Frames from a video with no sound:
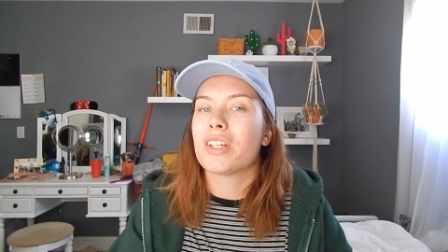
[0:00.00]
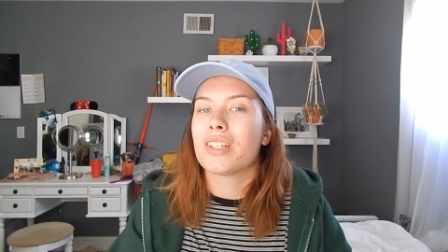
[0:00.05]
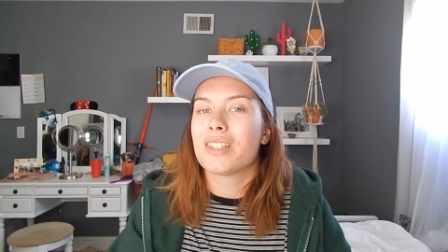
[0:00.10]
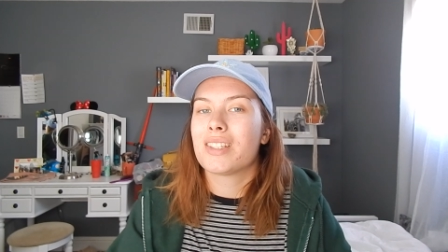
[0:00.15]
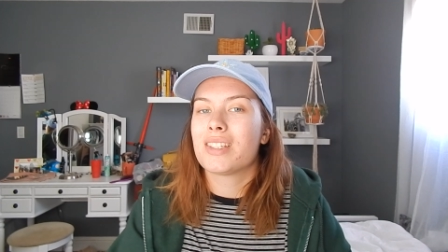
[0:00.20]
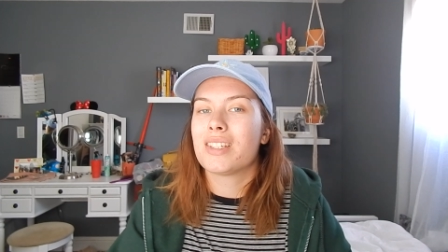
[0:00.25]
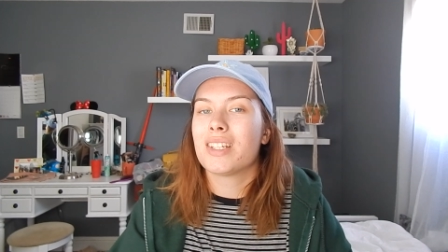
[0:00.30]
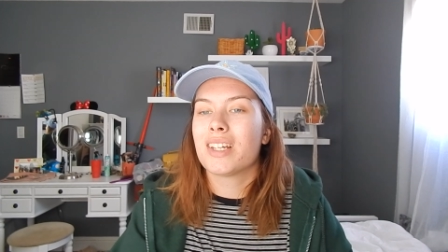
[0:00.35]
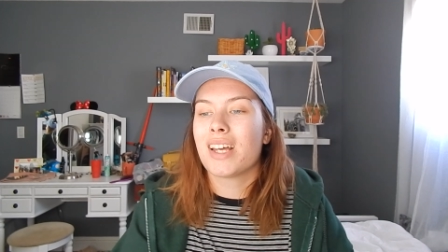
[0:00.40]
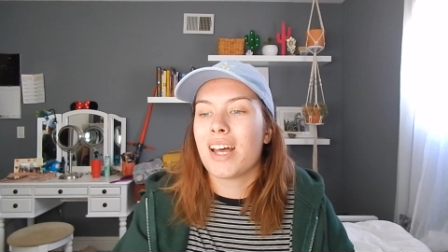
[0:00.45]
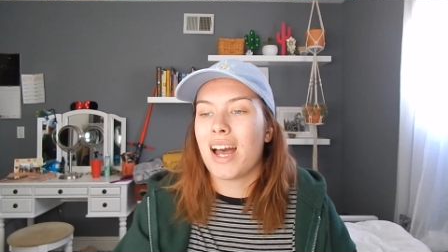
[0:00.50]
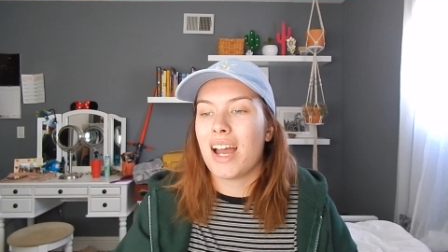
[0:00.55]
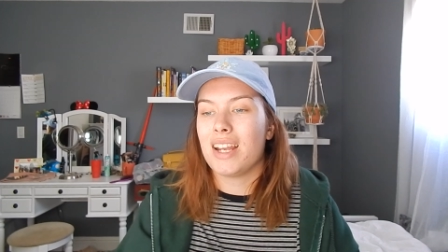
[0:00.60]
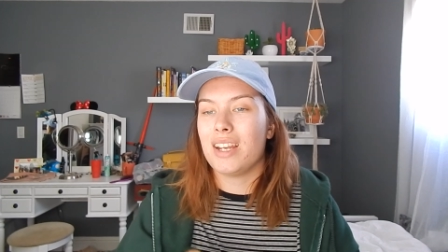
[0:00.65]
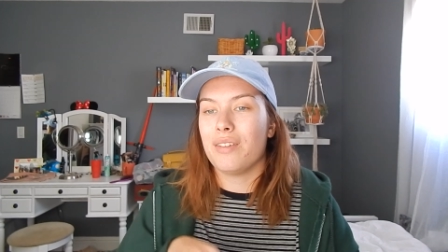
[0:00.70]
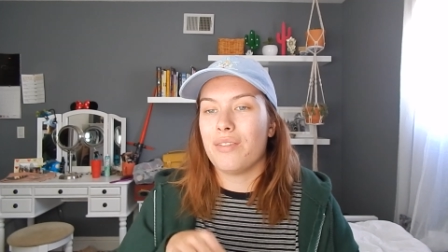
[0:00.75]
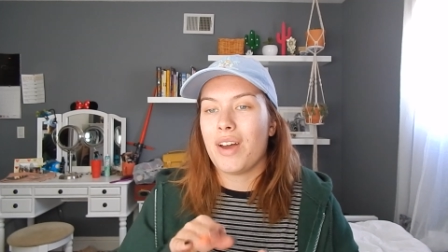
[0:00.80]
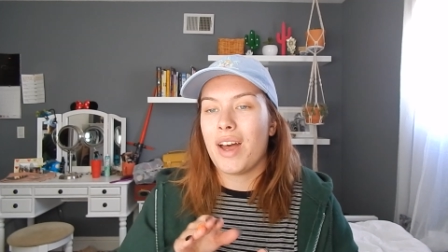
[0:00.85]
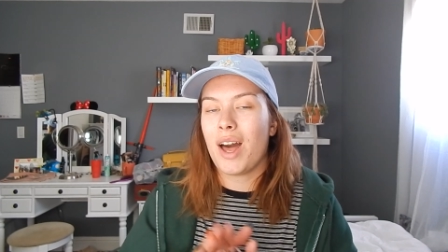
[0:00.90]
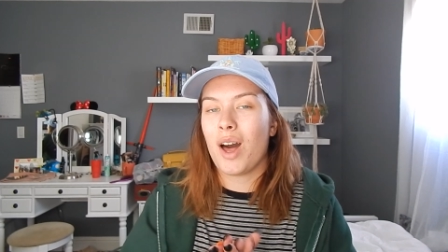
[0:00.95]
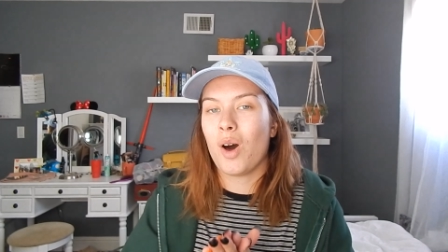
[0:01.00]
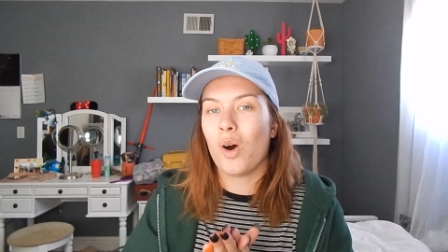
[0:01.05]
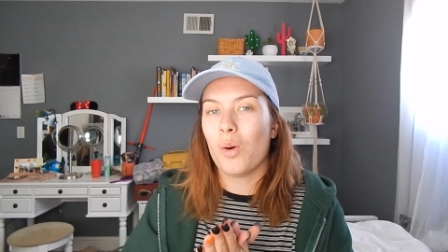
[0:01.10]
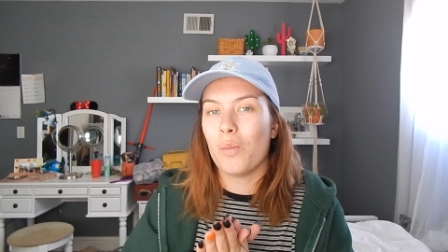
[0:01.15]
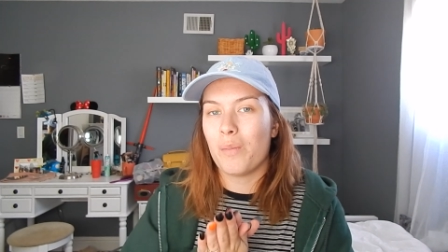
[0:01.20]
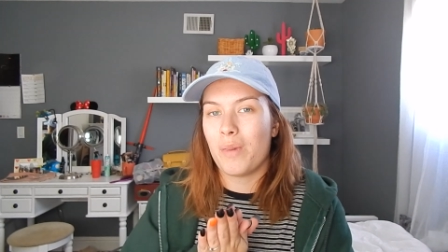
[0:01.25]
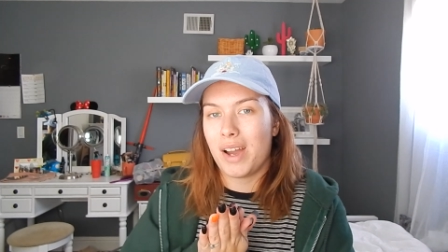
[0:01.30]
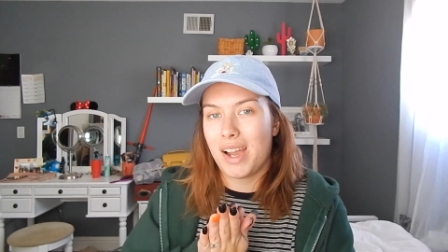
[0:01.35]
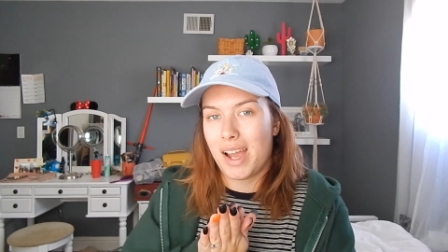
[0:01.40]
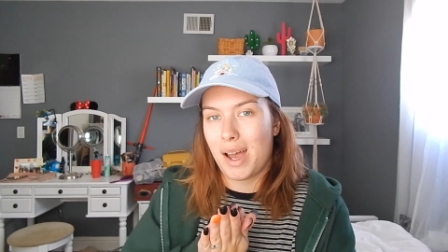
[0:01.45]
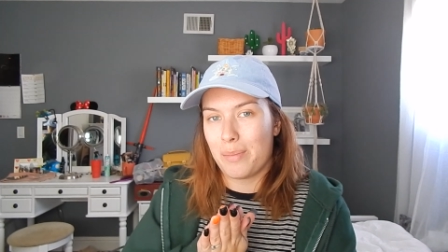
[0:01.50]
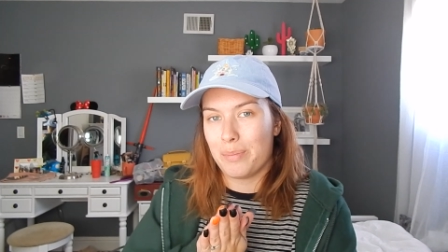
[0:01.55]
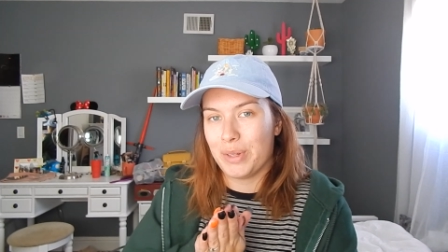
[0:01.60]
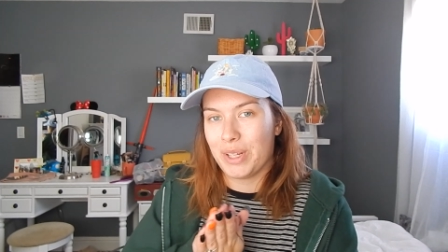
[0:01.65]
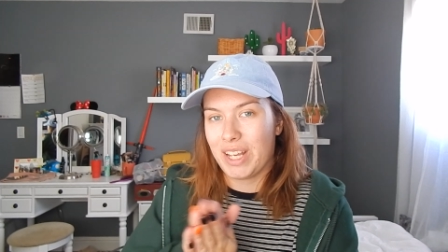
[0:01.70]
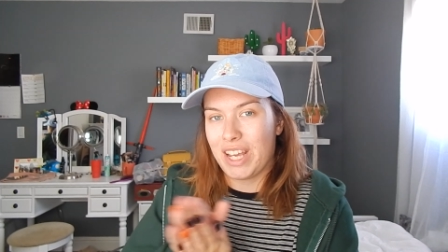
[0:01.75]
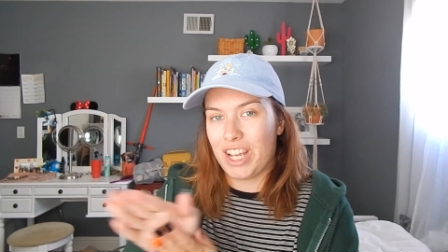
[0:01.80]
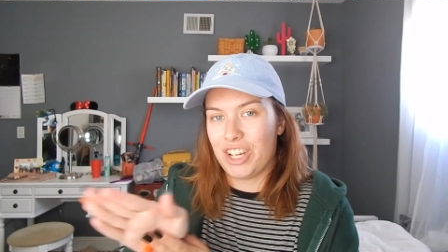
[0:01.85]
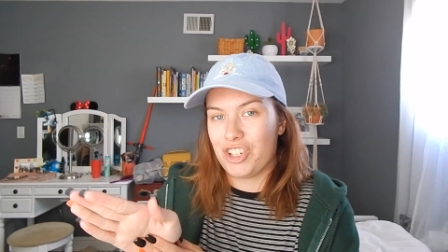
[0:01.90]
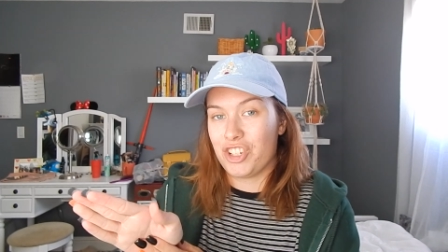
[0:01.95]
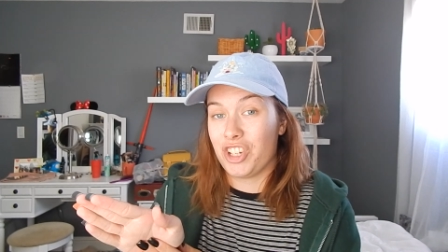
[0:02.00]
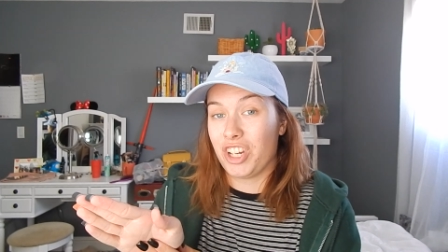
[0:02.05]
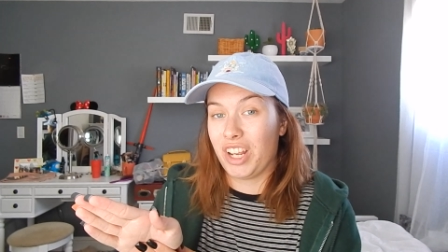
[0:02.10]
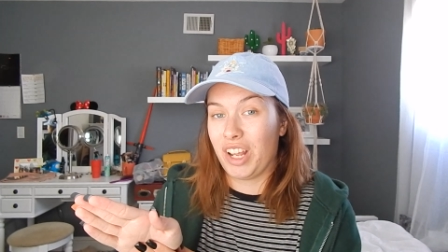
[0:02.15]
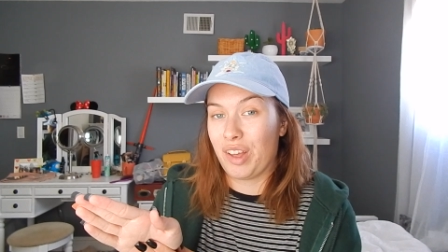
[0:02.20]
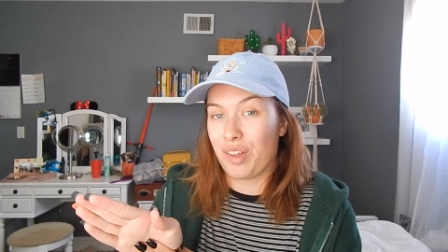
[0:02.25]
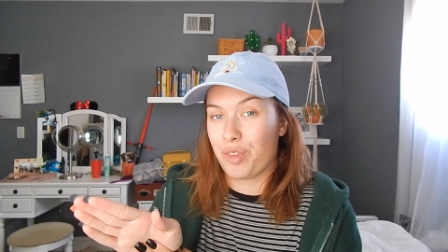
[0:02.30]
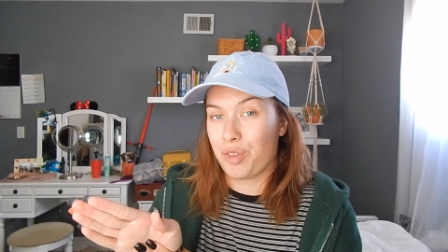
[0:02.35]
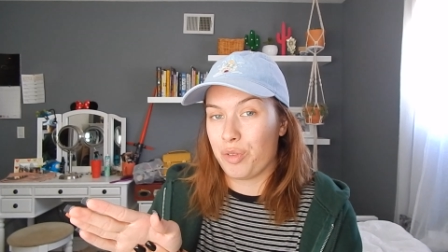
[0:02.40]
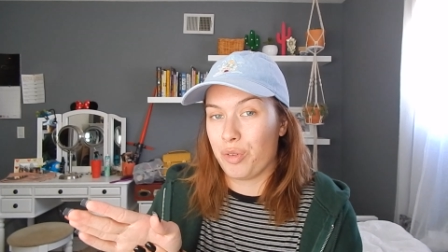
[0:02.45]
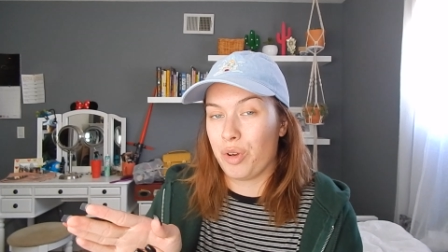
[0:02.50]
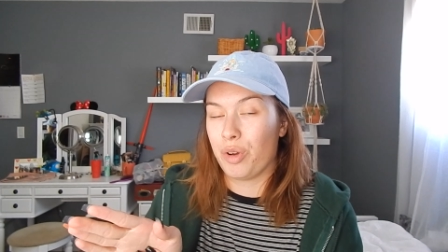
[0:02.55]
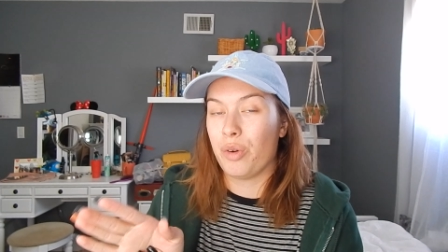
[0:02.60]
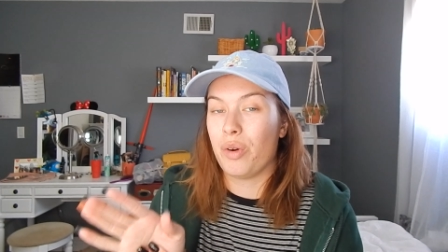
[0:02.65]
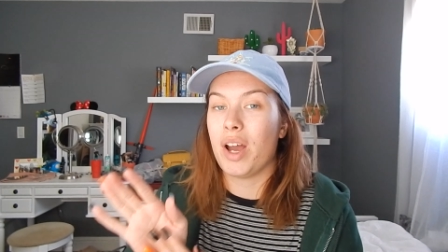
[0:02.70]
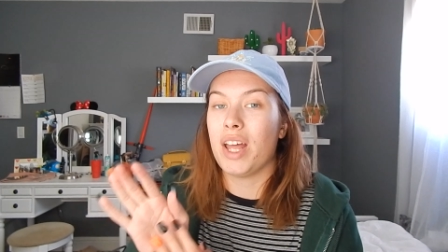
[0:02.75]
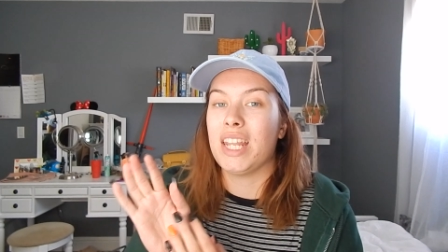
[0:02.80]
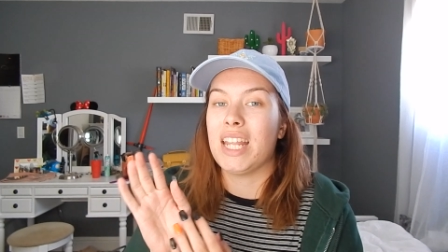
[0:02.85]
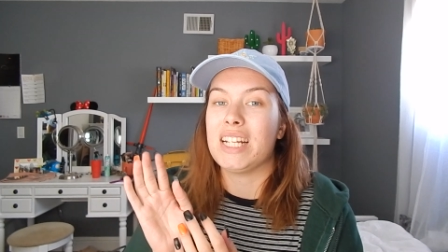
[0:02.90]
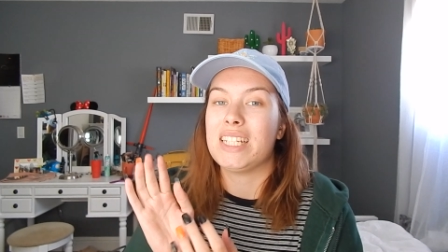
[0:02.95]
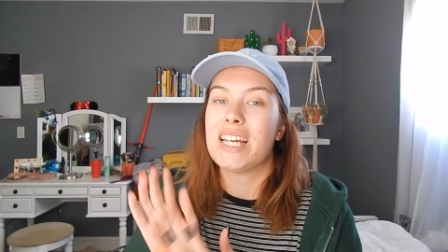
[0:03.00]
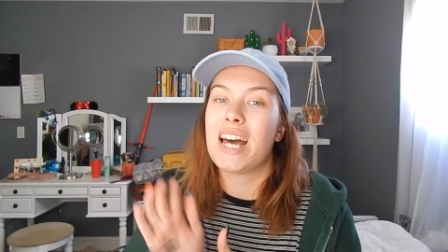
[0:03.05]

just to kind of help my application get through.